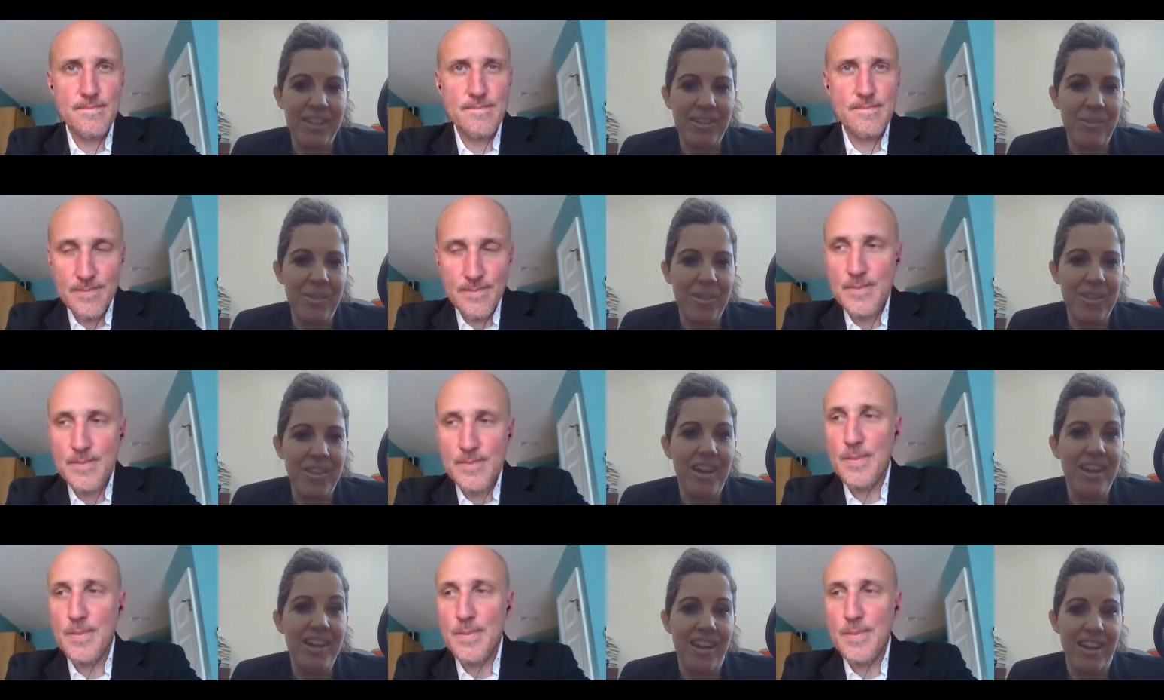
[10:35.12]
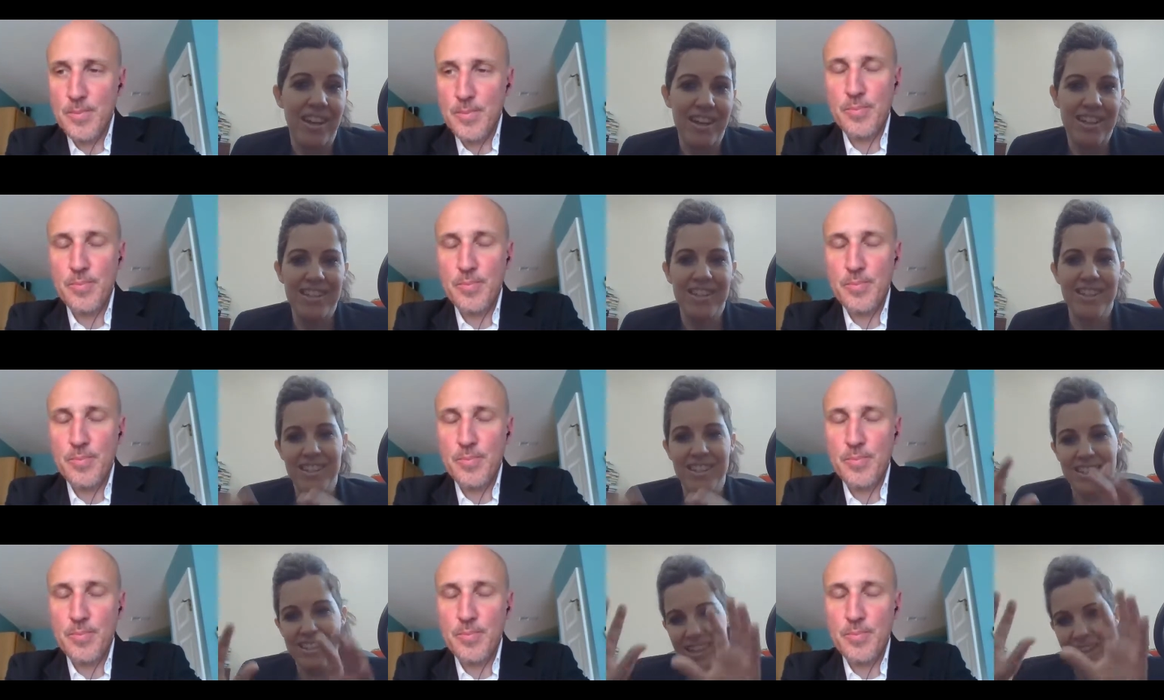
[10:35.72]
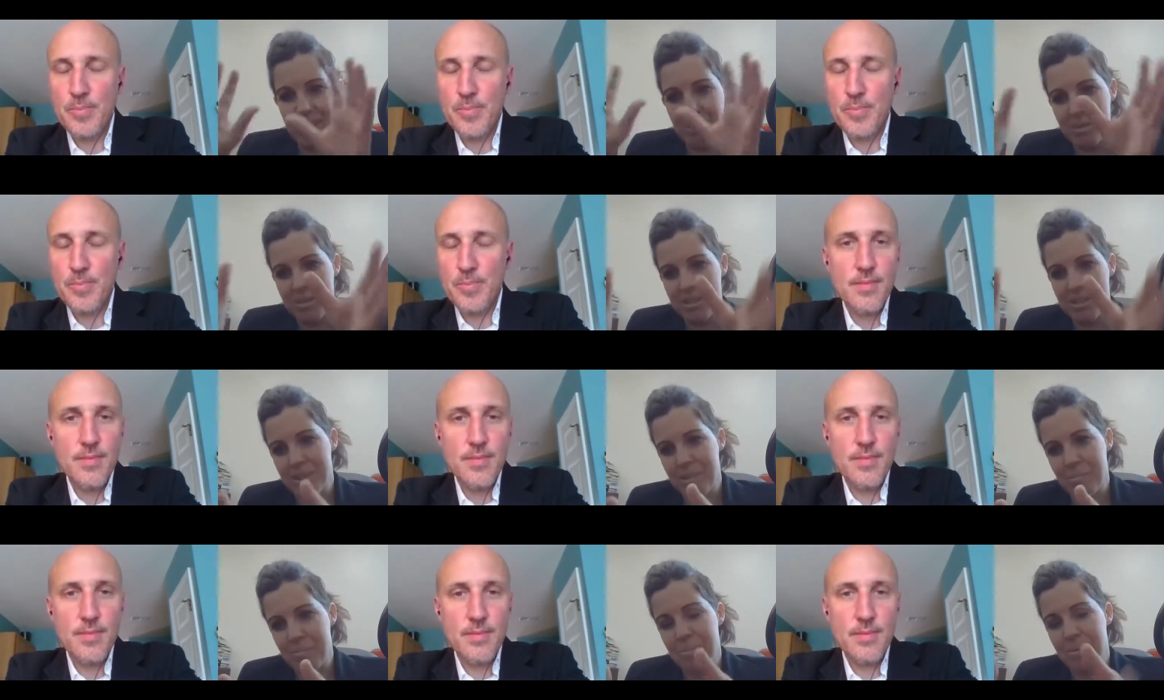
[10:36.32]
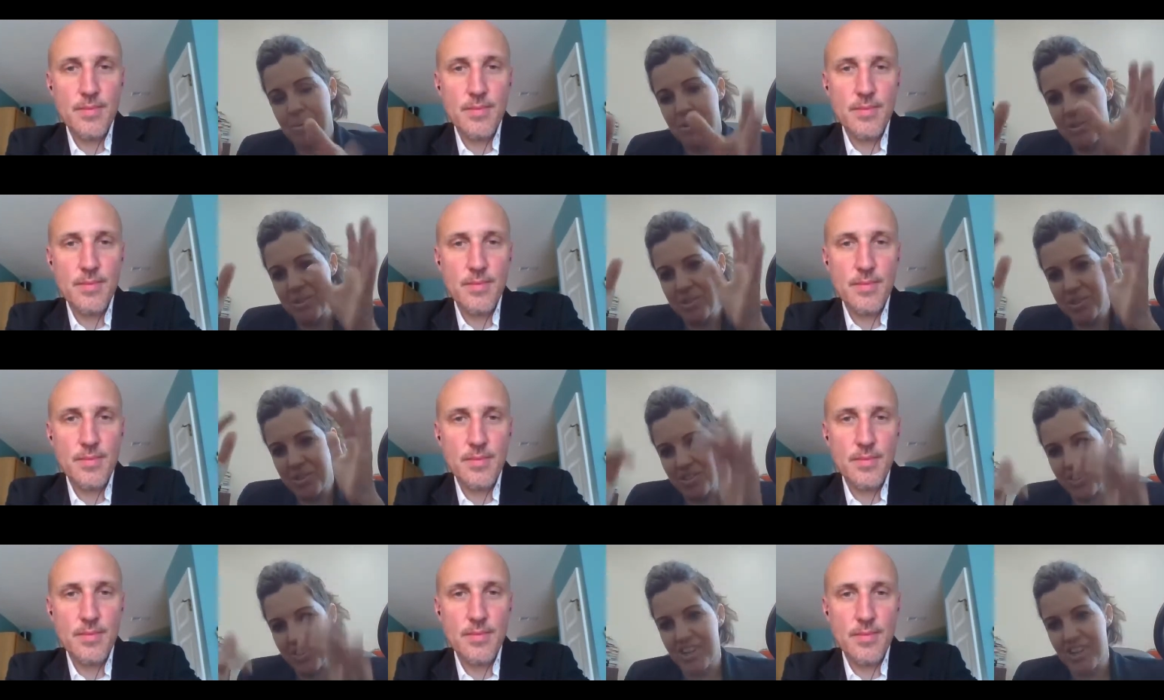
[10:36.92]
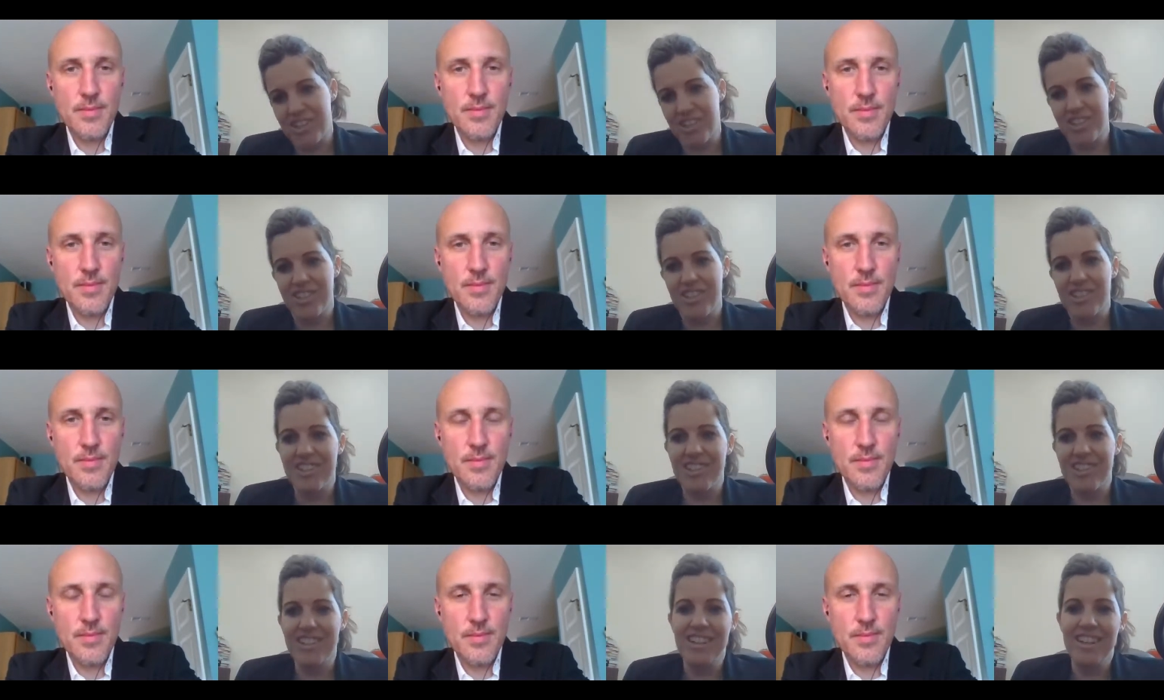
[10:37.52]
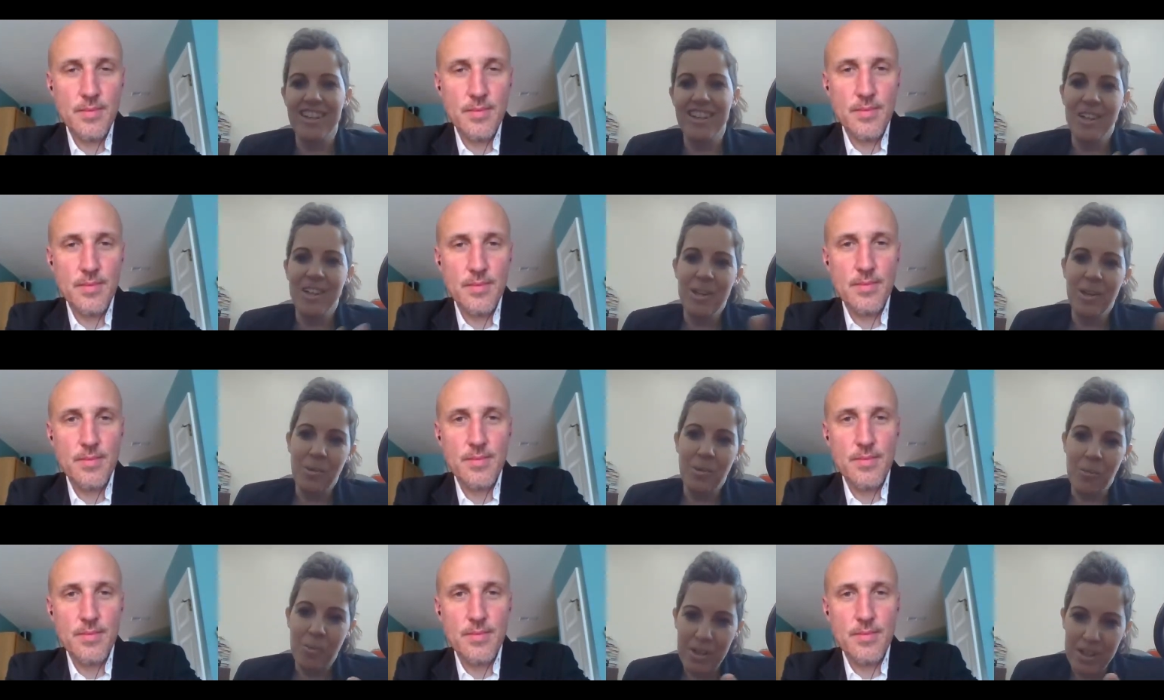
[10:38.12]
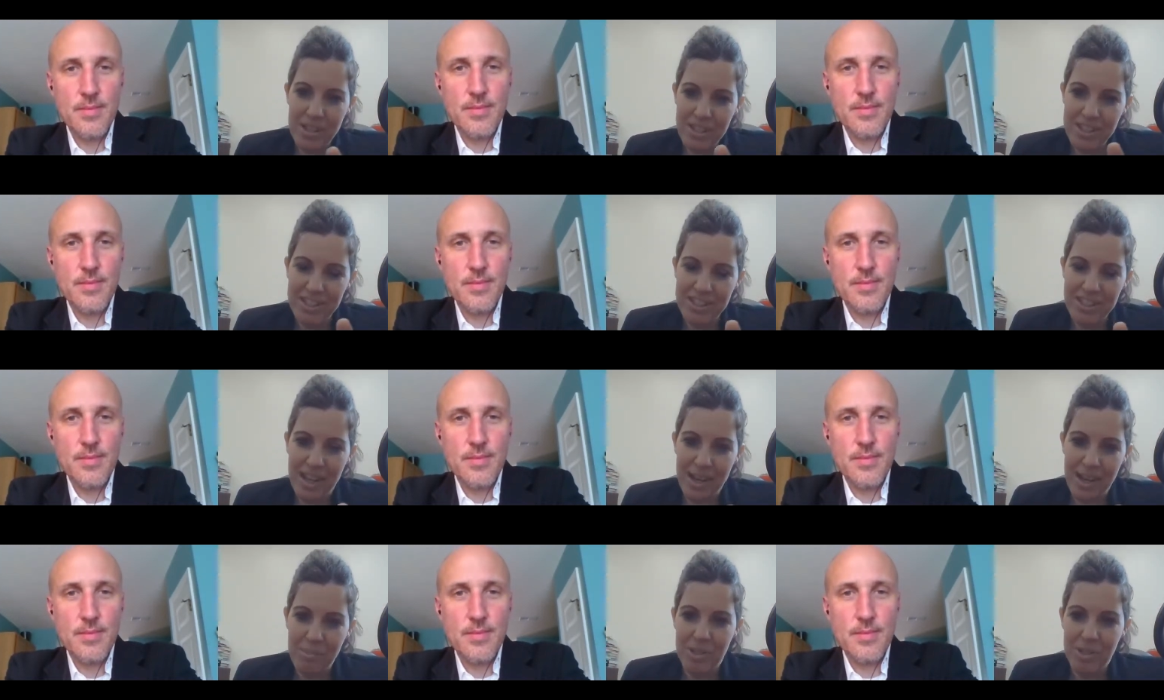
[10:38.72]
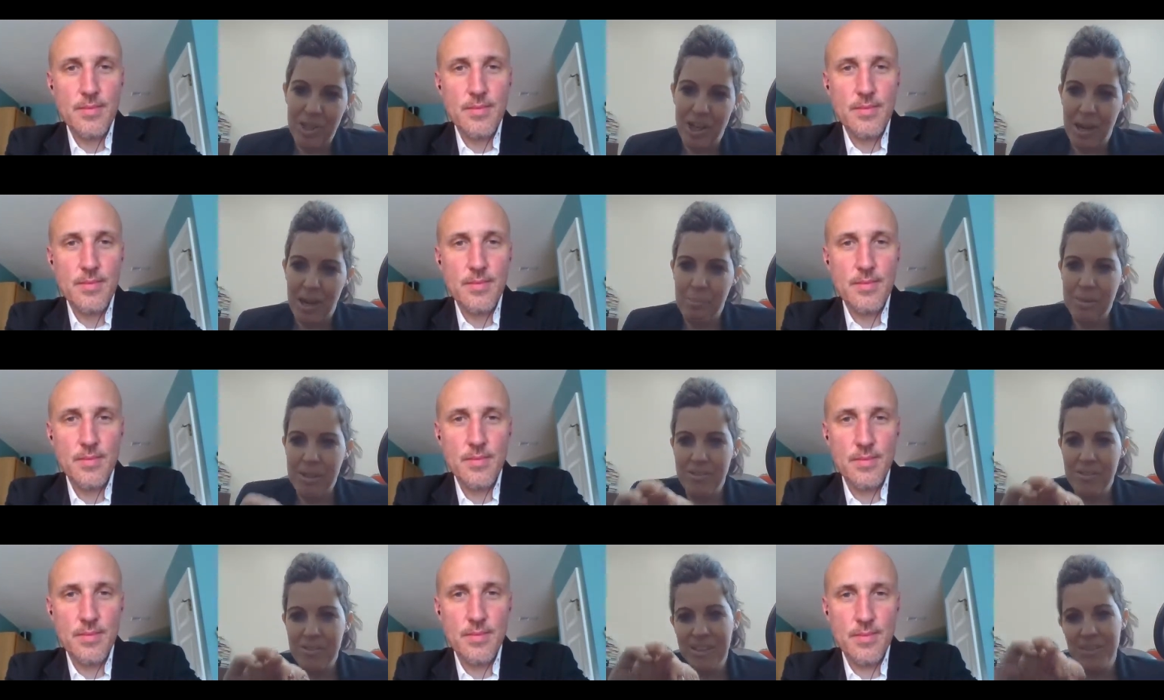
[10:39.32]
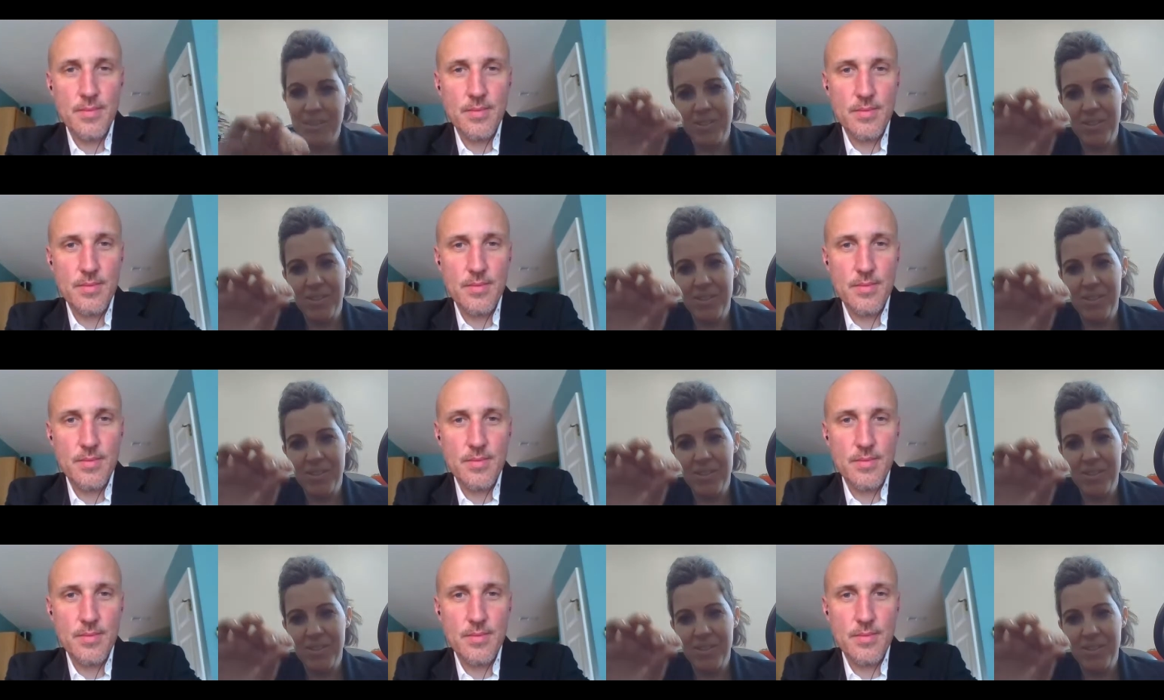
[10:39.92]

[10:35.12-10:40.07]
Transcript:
Speaker 1: mm-hmm. online. Just keep it simple, structured, one stop shop. Even if